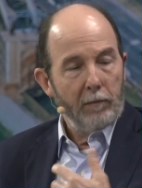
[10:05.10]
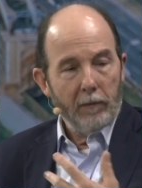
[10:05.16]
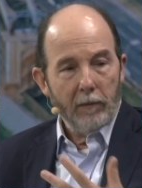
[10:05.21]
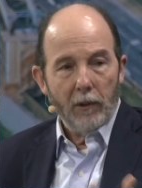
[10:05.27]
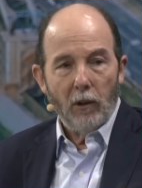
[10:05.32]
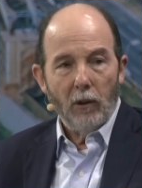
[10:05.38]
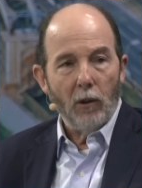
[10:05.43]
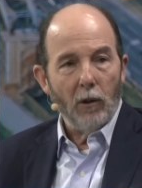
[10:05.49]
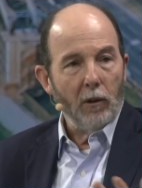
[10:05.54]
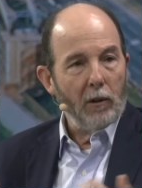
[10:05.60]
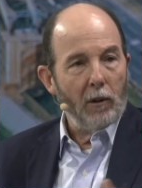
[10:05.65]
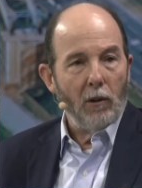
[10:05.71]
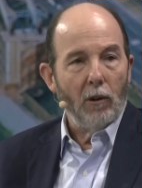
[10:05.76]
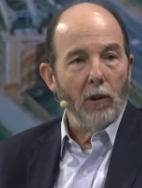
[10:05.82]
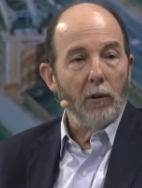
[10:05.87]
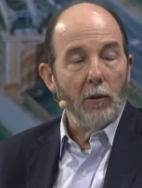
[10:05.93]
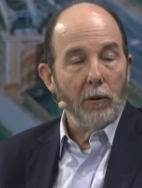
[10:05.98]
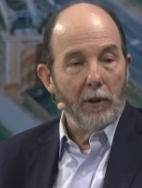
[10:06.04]

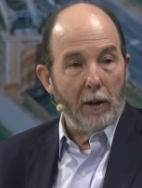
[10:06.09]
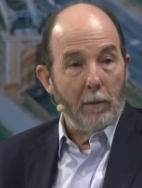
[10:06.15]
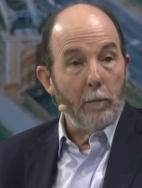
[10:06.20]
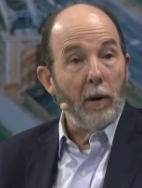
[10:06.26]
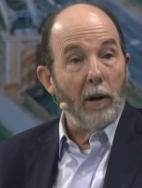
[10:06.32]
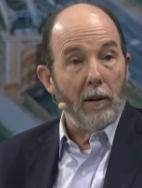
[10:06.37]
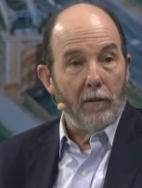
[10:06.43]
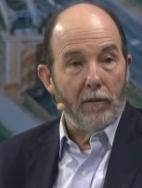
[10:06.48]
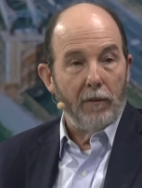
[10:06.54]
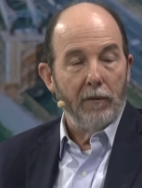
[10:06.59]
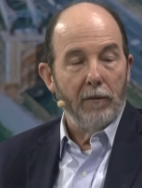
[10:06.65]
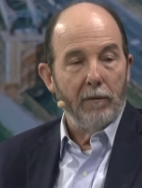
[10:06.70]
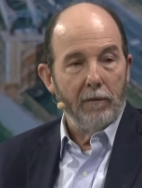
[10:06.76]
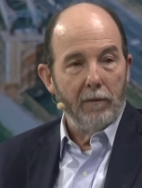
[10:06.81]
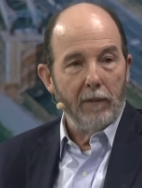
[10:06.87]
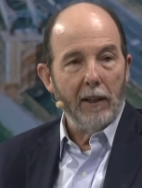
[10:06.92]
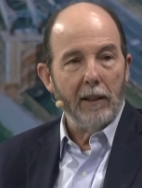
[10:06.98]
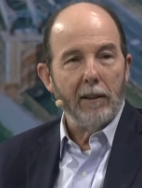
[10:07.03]
all of the above.
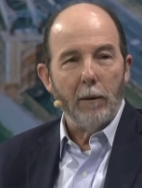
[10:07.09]
At the